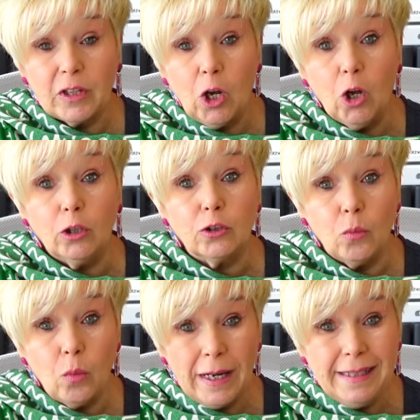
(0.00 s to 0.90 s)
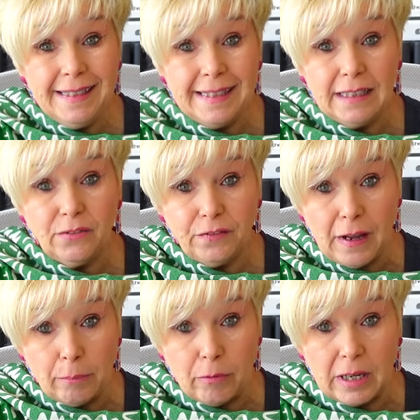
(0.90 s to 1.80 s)
called Wasted
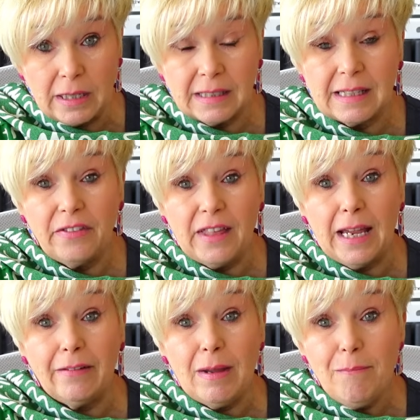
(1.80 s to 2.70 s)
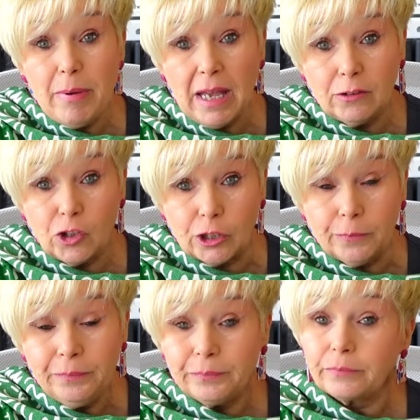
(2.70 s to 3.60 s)
Fabrics. They're in
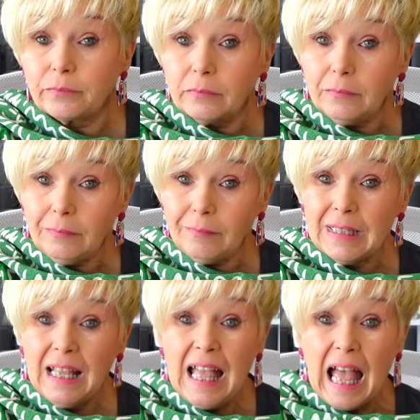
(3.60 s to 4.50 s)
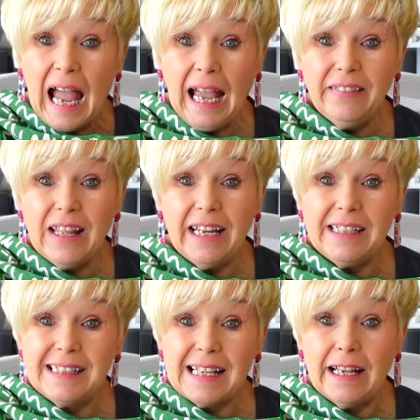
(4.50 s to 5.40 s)
Belgium and they
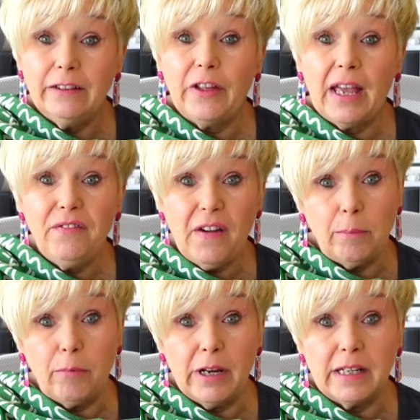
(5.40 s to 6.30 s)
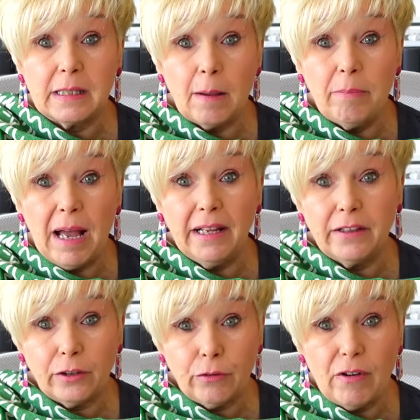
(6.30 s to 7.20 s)
sell their fabrics by
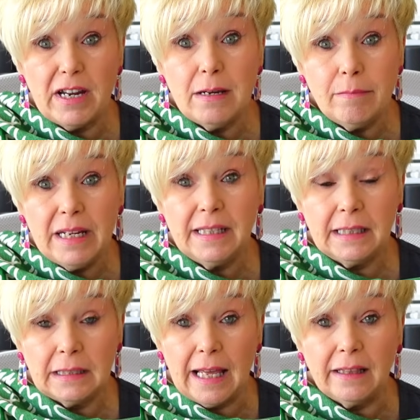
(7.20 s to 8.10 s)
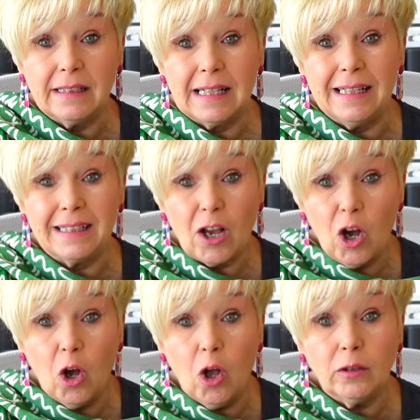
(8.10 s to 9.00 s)
the 3 metre lengths and it's
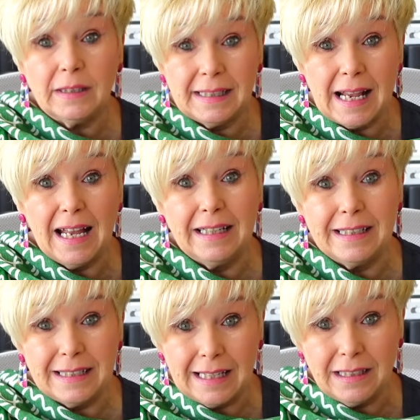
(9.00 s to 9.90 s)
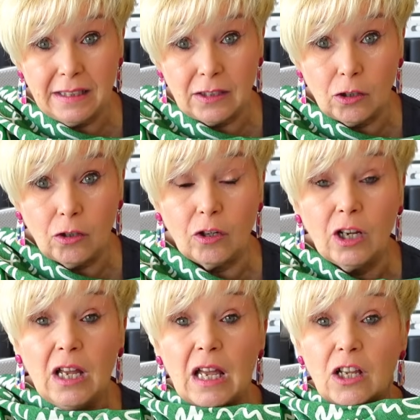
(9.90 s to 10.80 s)
all designer dead stock.
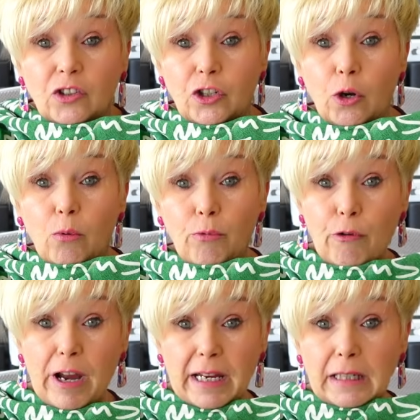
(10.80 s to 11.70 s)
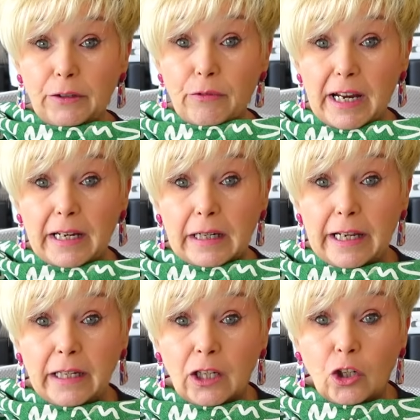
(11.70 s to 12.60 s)
So
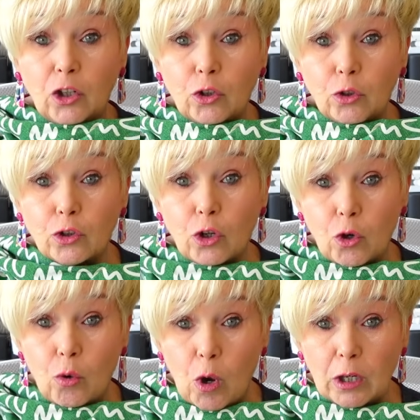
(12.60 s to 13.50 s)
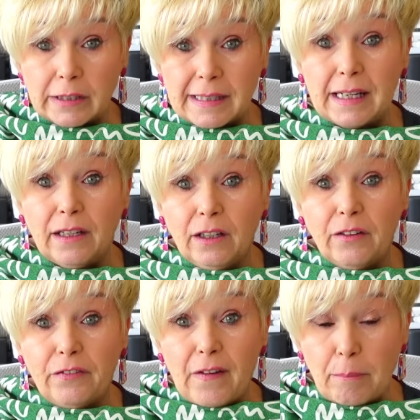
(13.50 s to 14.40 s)
really good quality
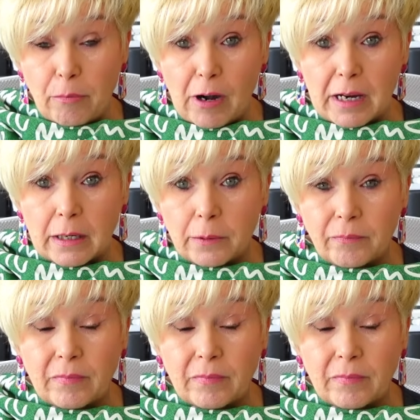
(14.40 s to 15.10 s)
fabric.